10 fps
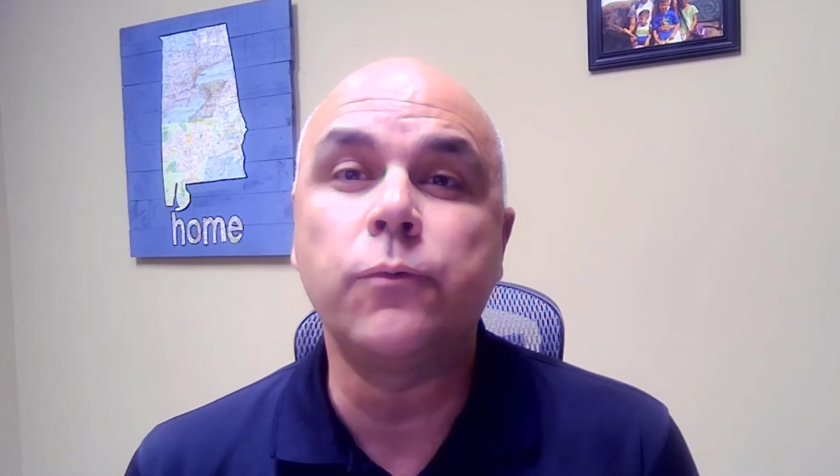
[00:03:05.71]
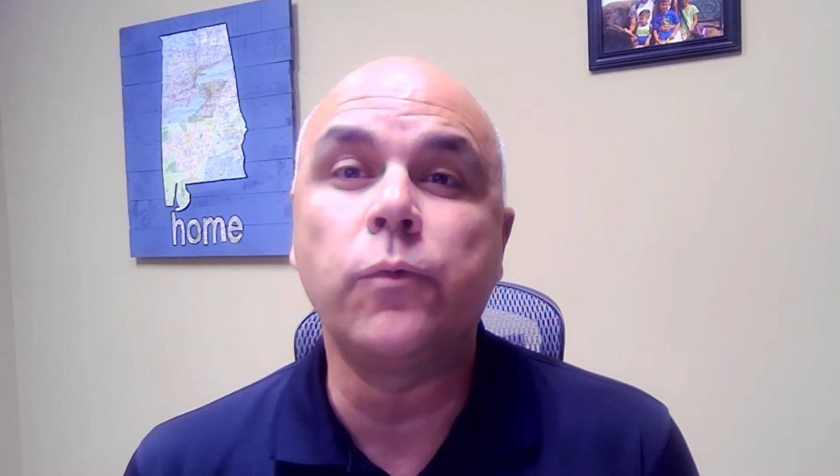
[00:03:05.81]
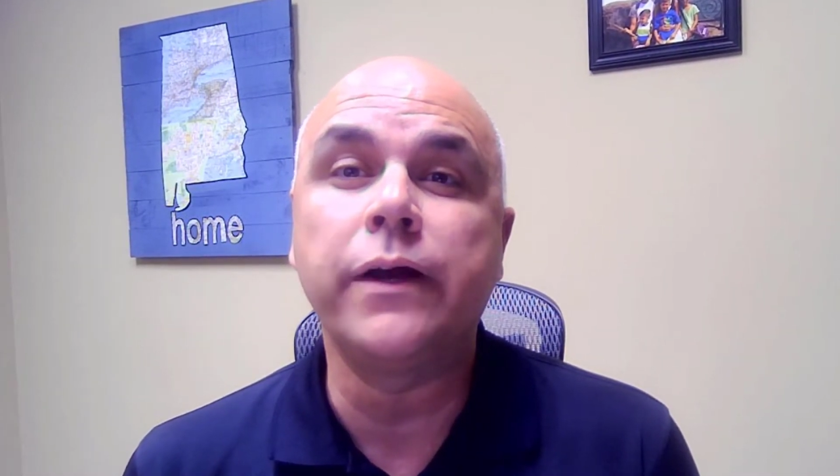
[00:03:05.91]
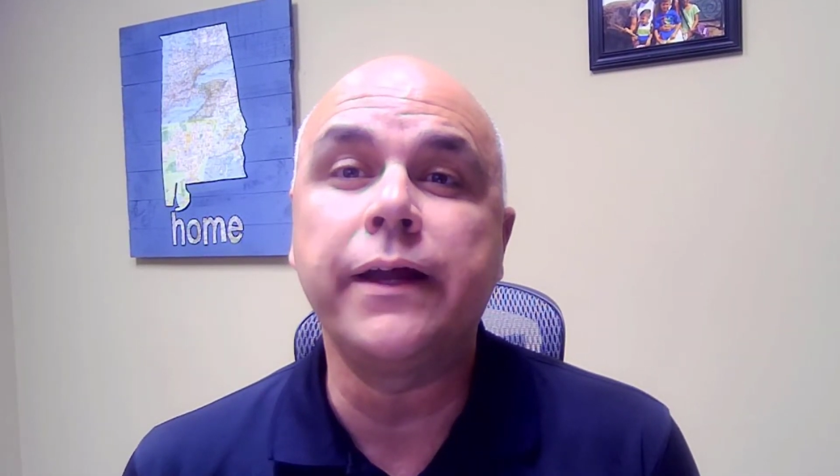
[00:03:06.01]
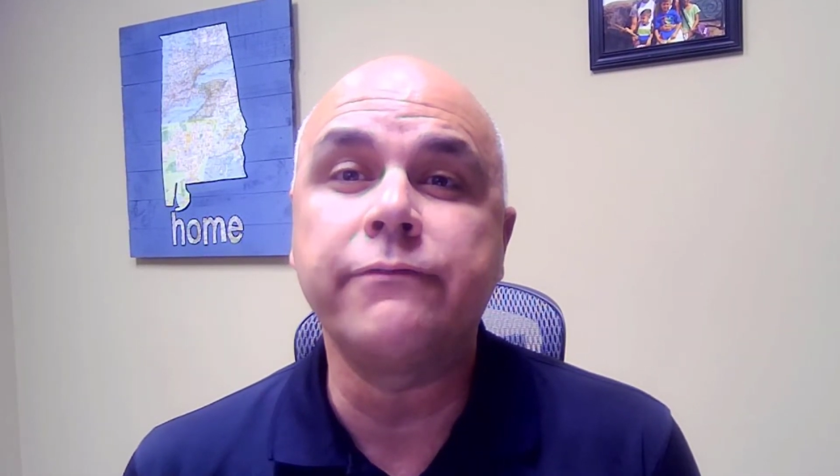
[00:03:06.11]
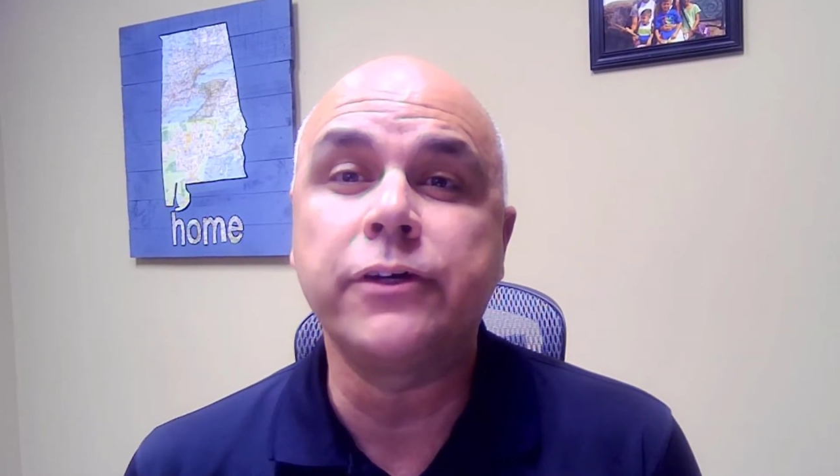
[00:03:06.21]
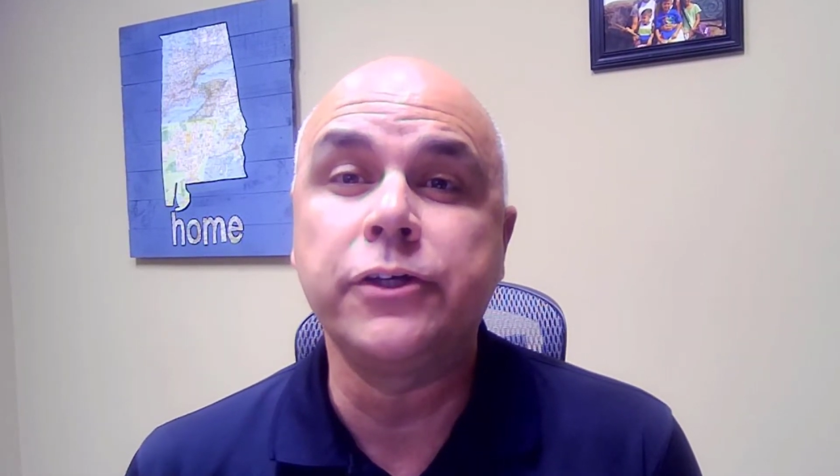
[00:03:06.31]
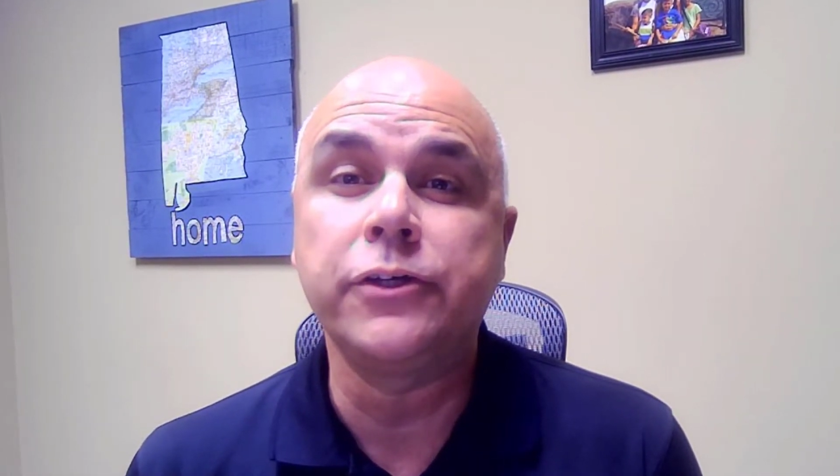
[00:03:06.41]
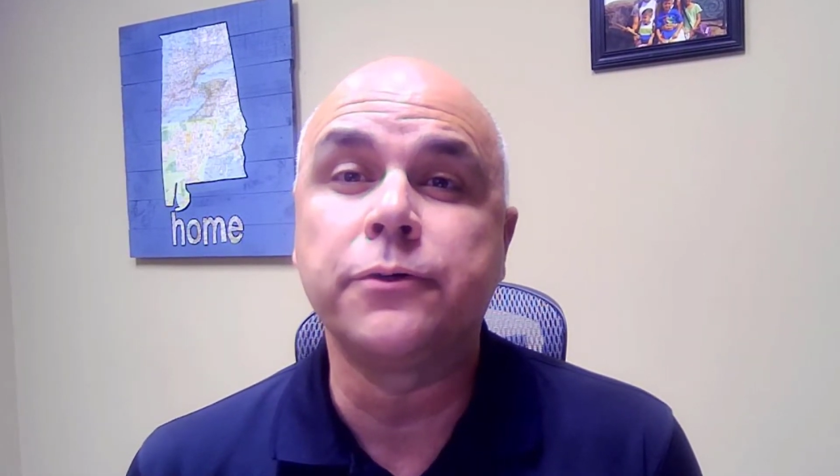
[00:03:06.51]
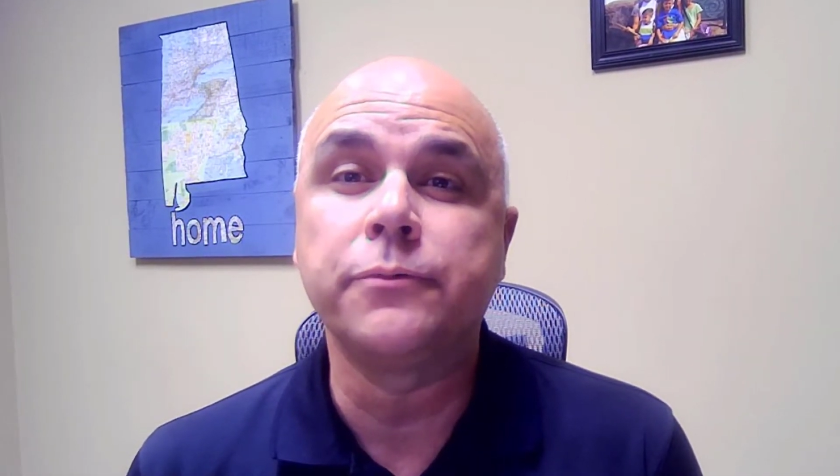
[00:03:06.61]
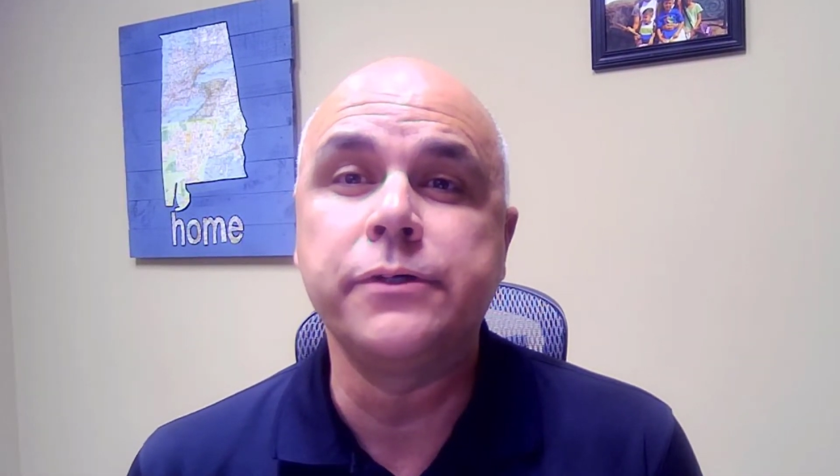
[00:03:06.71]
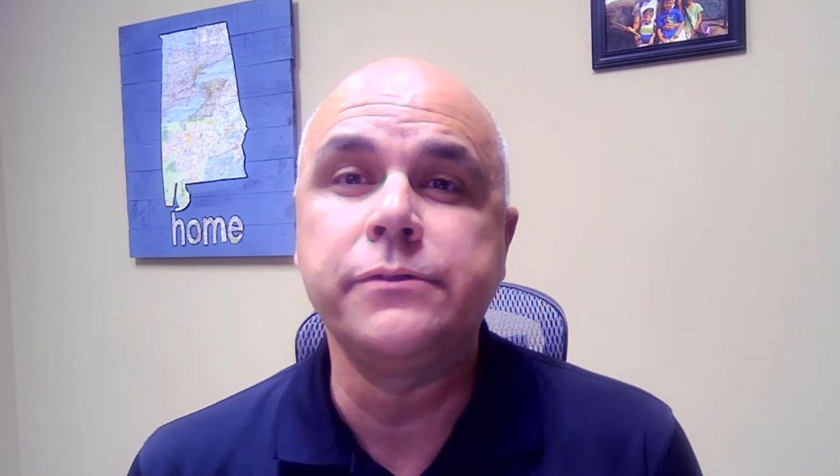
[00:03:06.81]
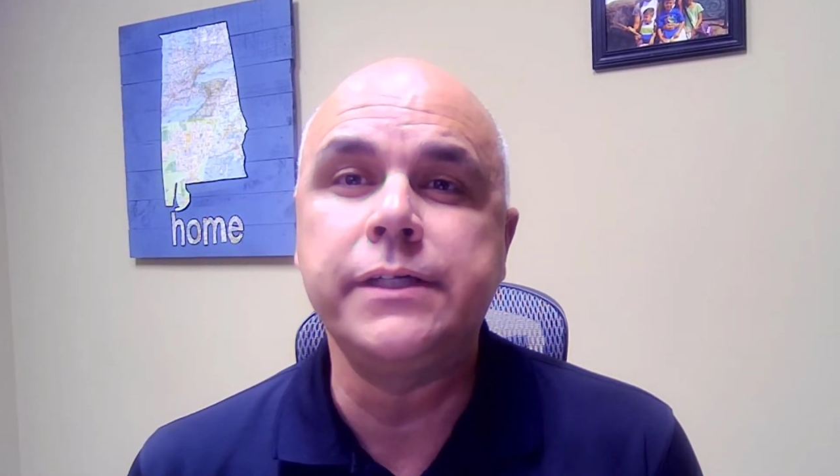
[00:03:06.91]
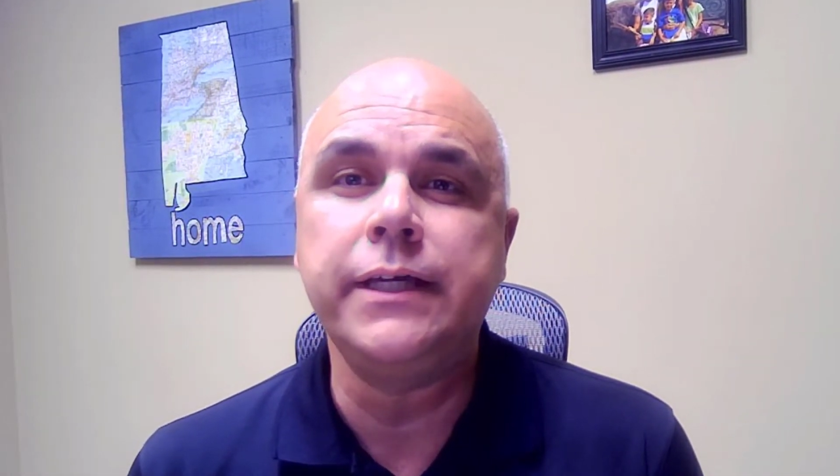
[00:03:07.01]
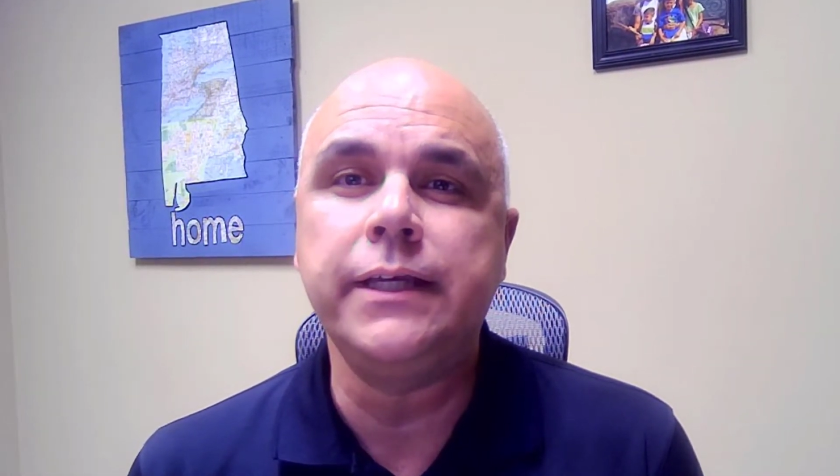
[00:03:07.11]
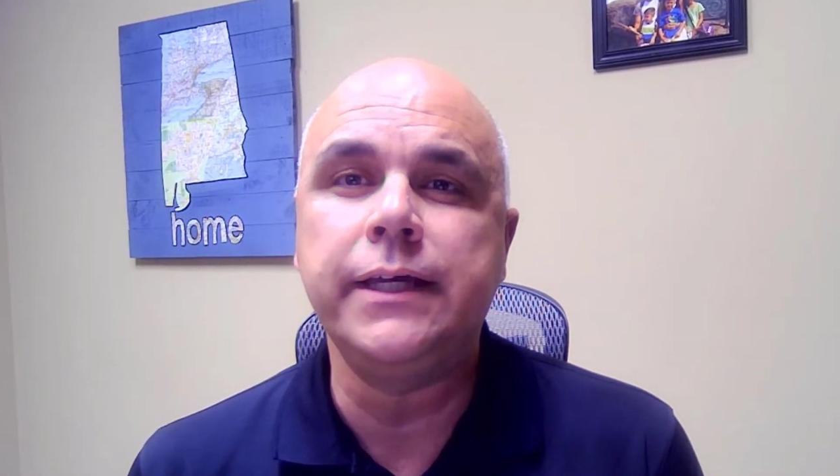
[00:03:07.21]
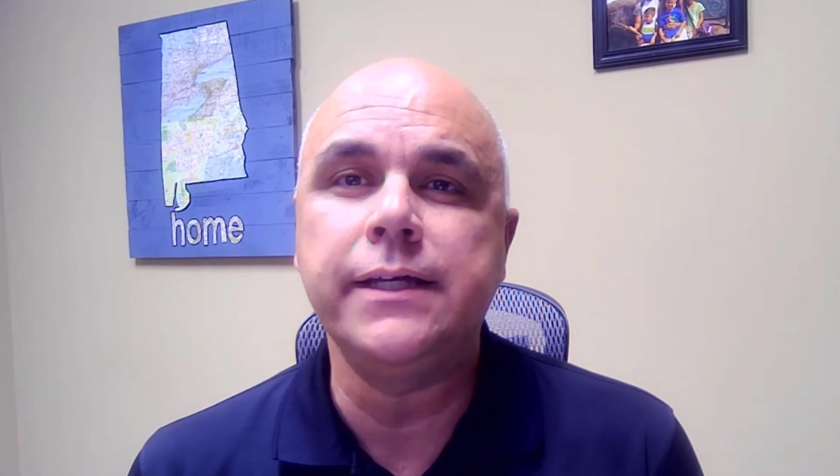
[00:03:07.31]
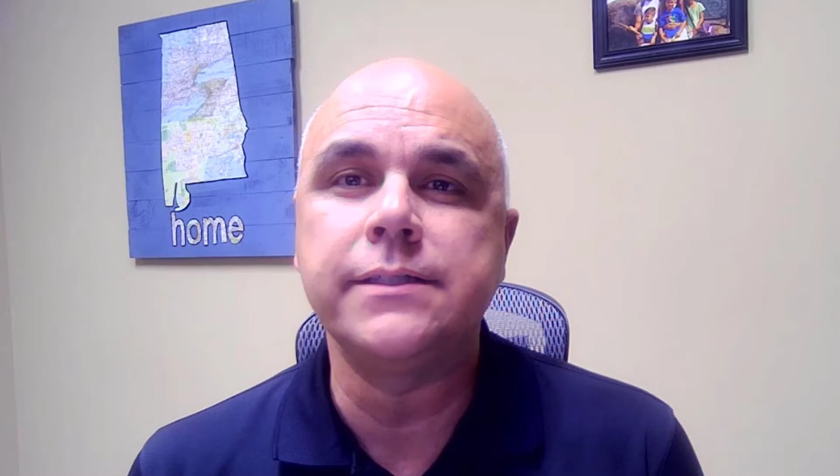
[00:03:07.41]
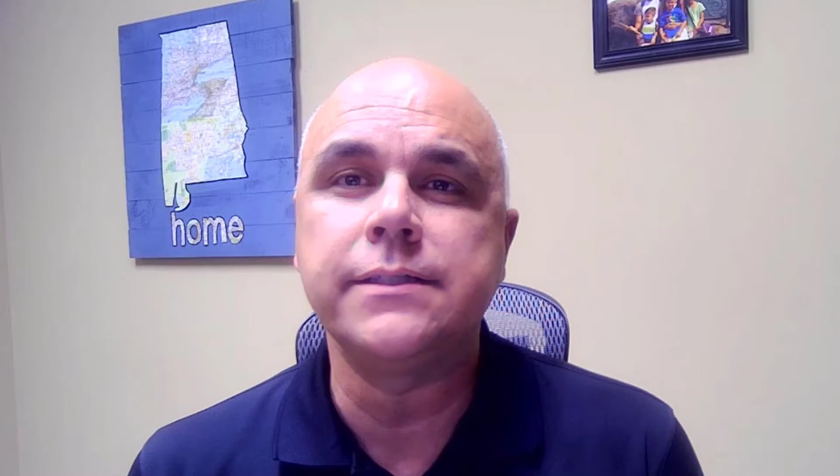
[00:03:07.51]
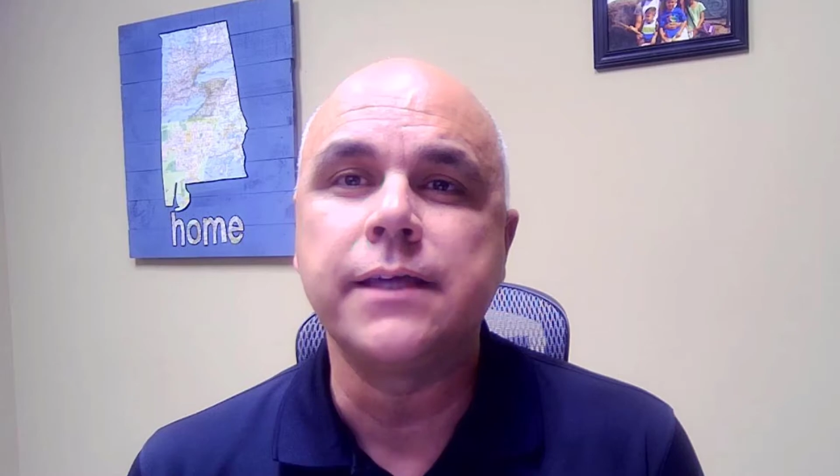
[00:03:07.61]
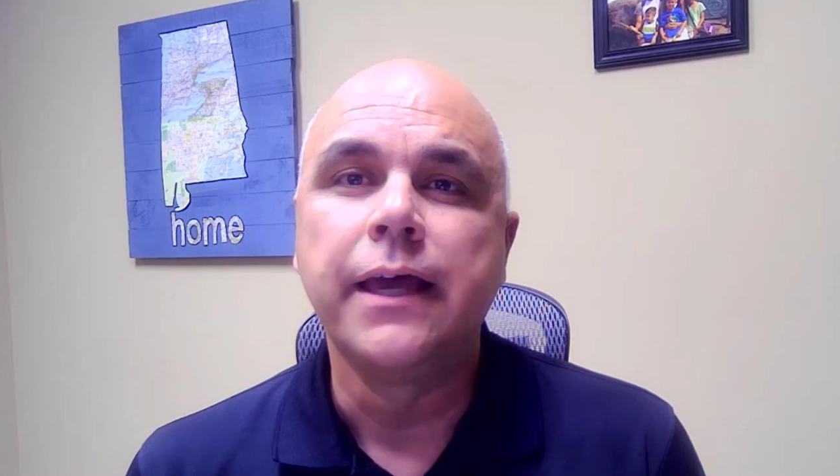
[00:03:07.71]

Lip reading: whatever your routine is,